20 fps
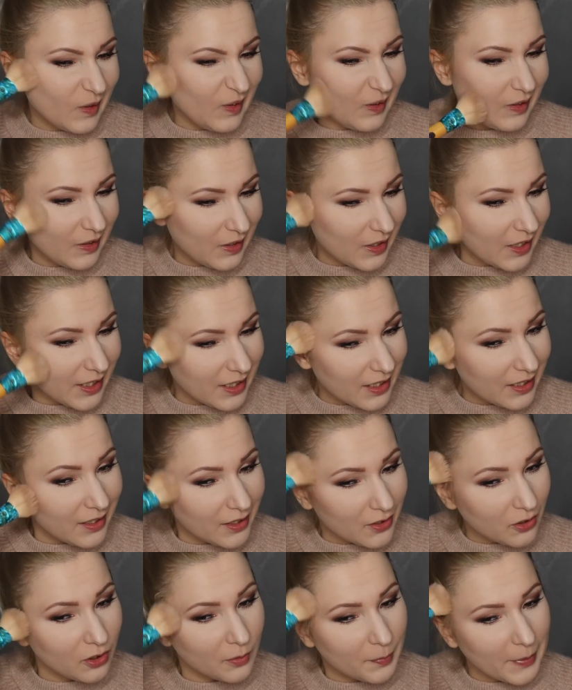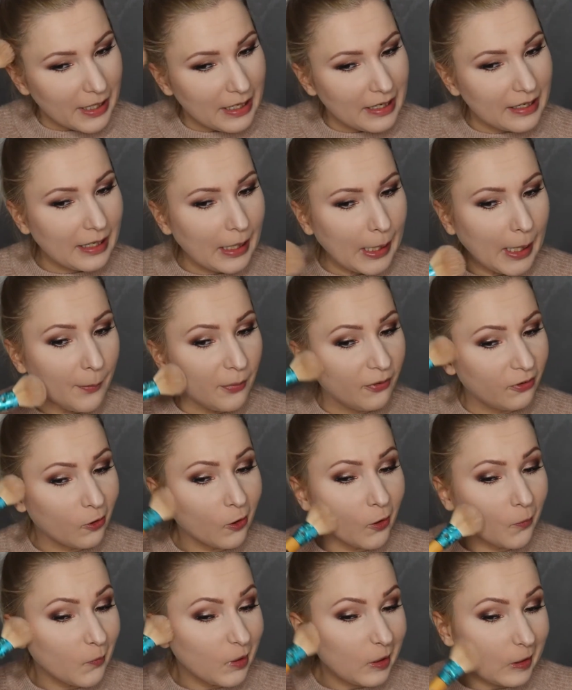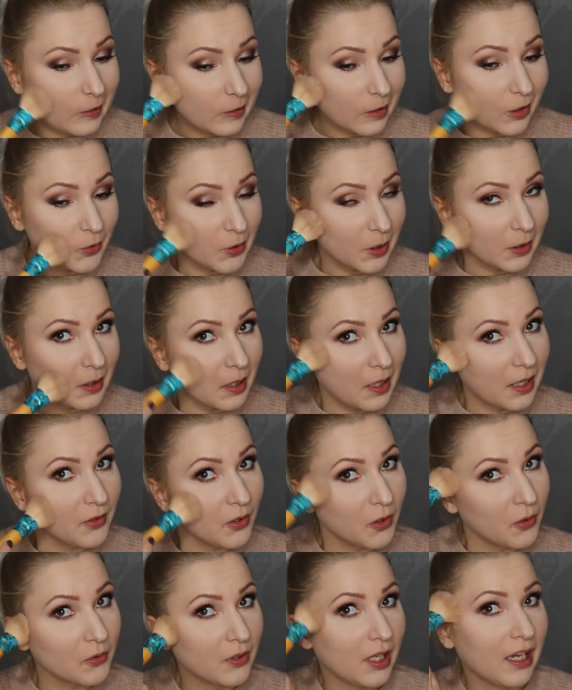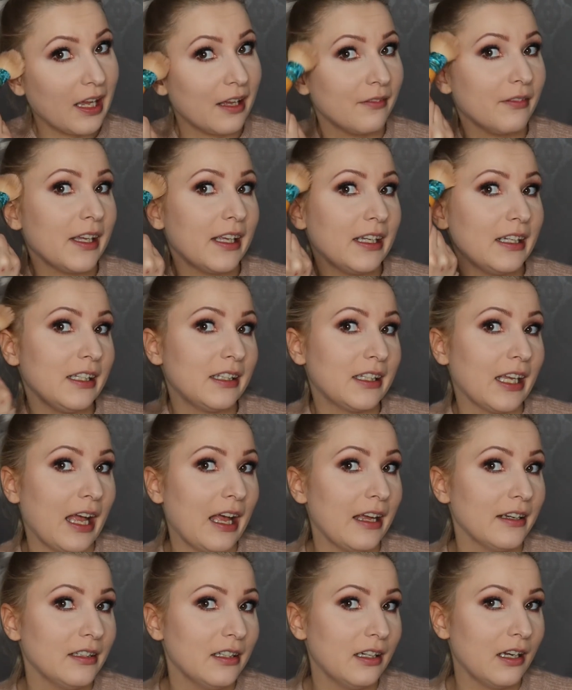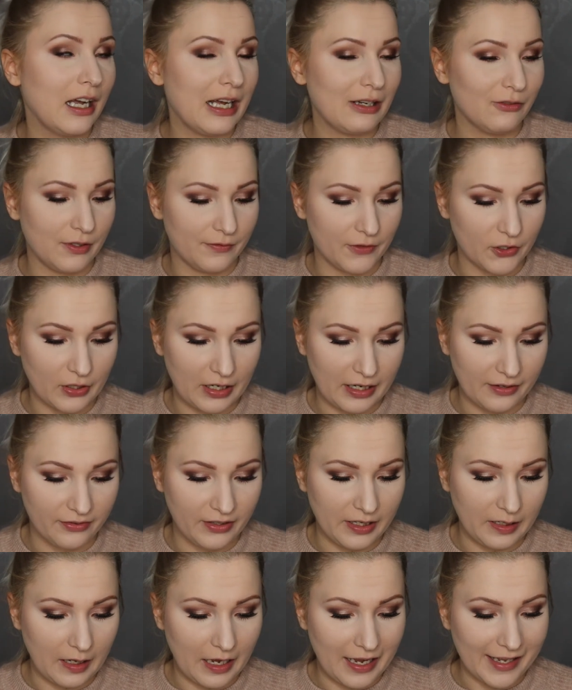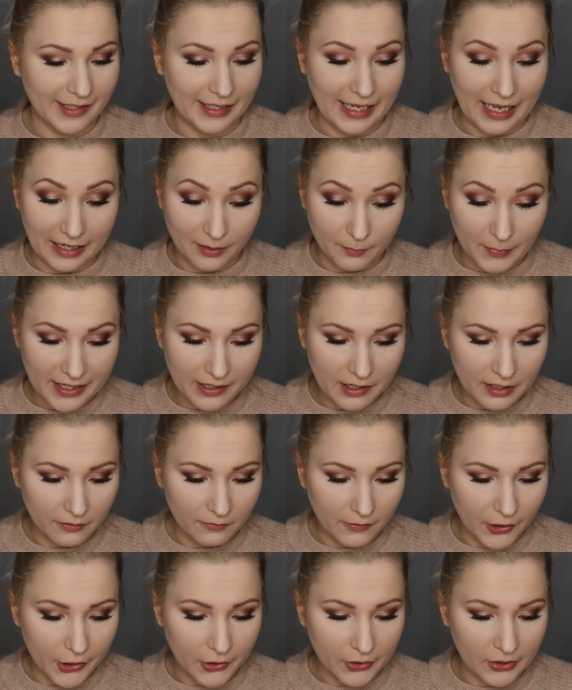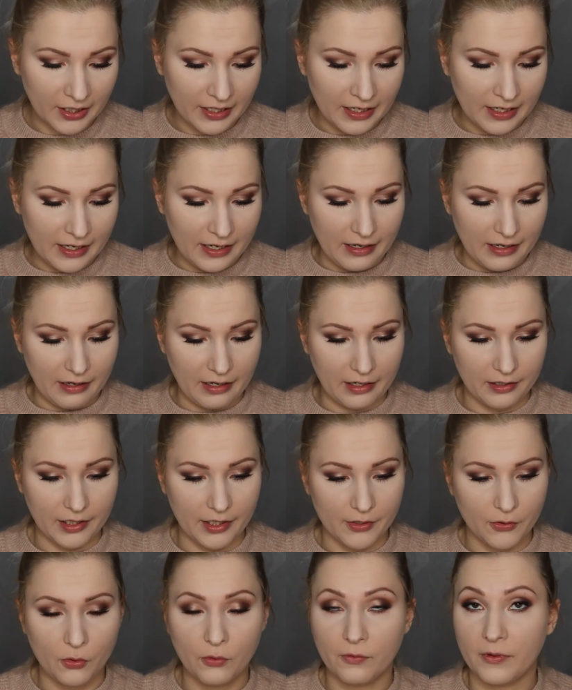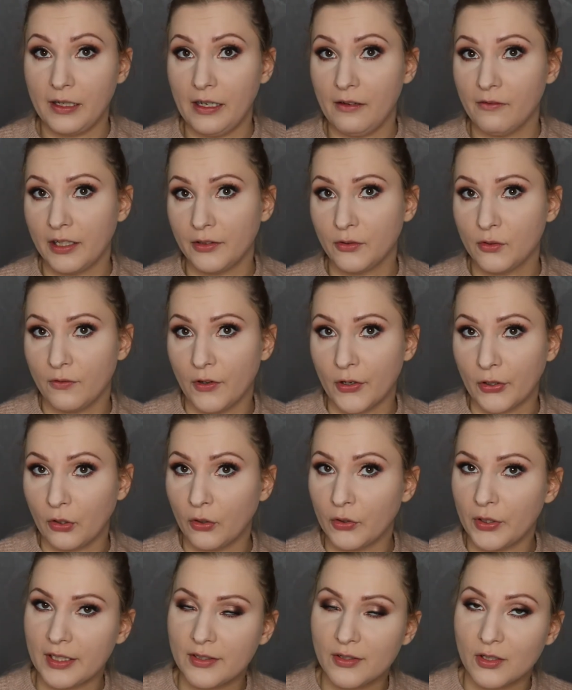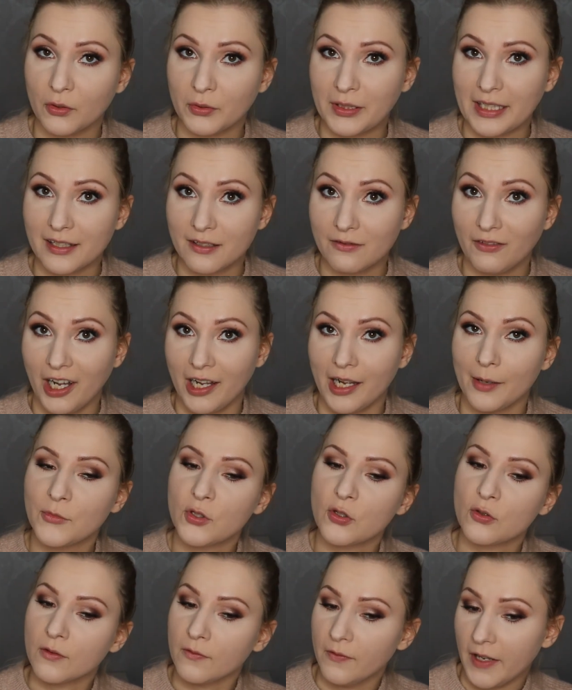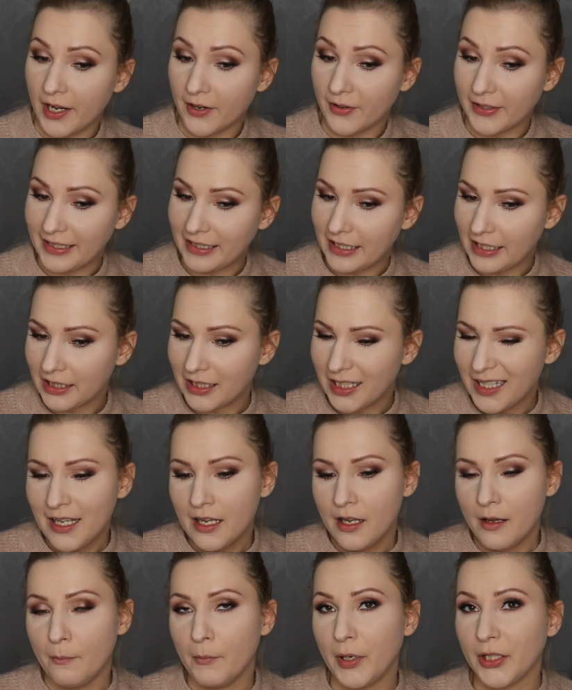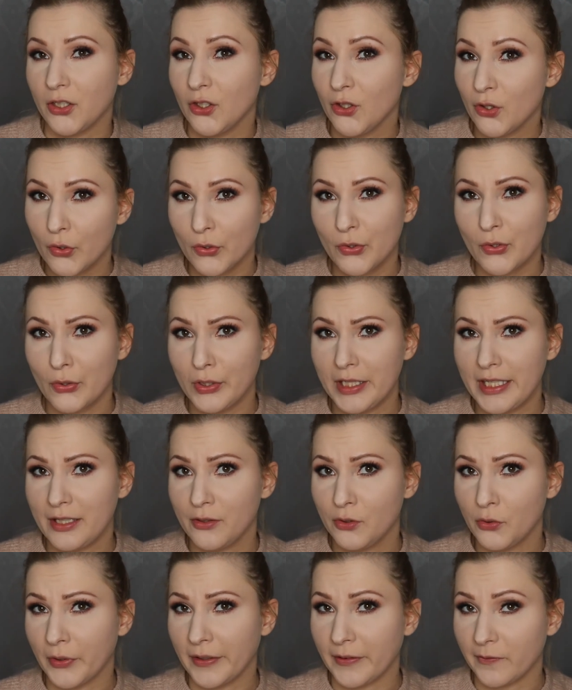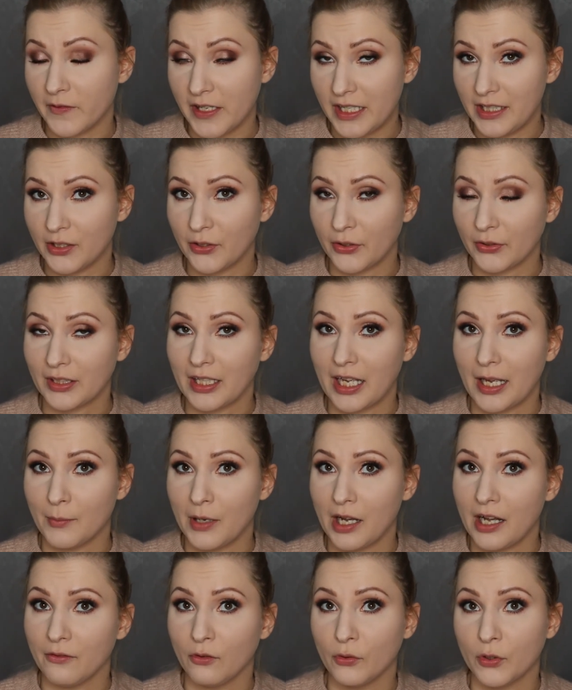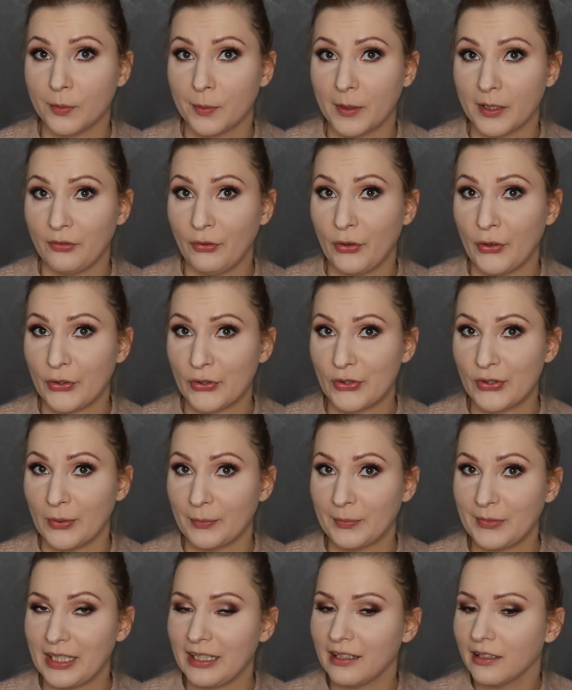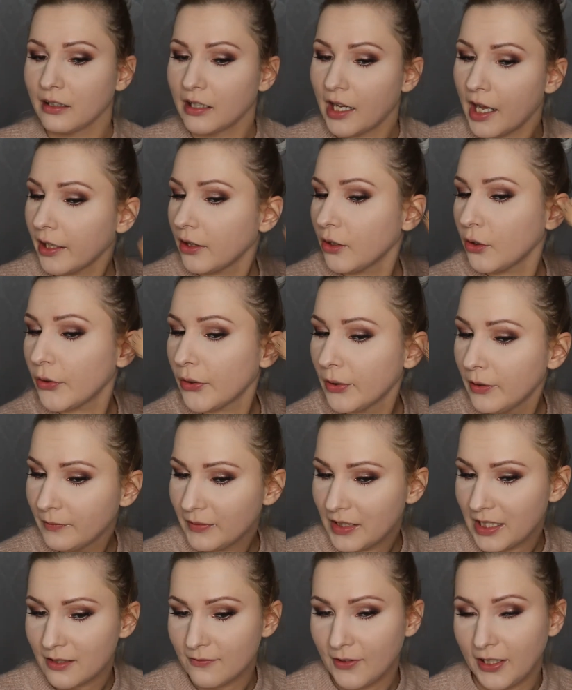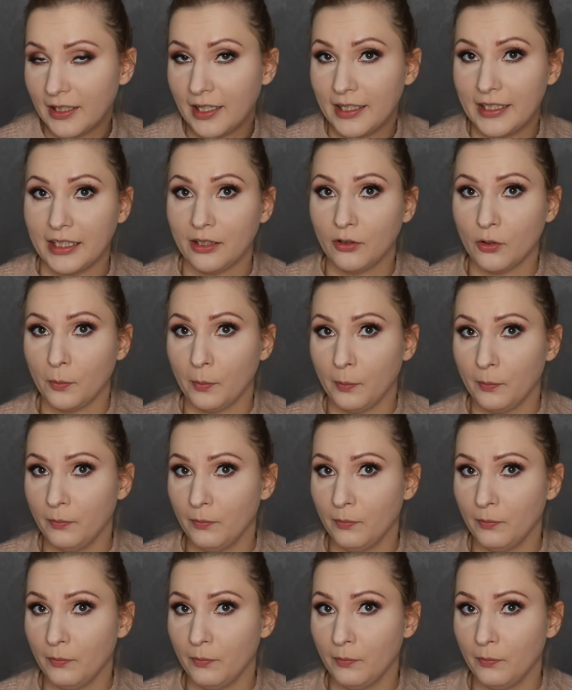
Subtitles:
a little bit deep for me now that I don't have any tan, however I feel I can make it work. And I do really want to work on it, so that's why I'm just wearing it. But usually during winter time I would prefer something lighter. This one I need to